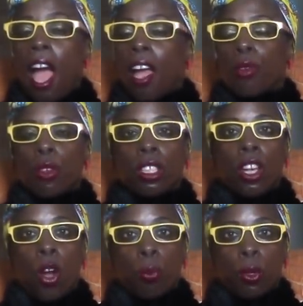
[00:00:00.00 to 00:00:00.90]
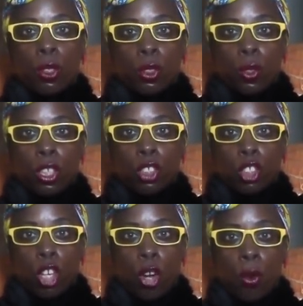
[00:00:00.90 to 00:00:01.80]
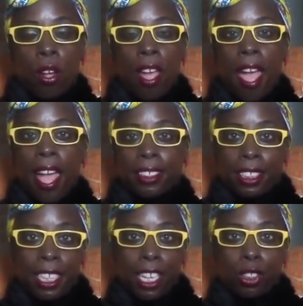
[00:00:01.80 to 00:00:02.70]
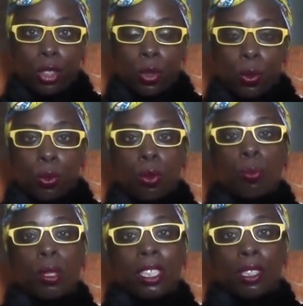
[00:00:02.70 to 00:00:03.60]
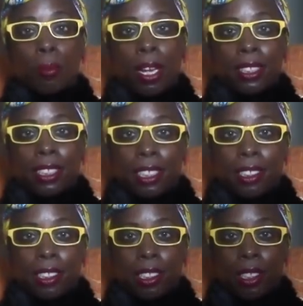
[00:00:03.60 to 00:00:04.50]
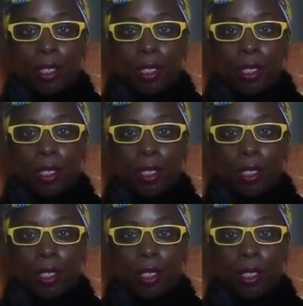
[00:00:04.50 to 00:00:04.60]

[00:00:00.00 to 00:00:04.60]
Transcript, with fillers: I really hope you enjoy Enjoy the show and stay tuned. Peace and blessings.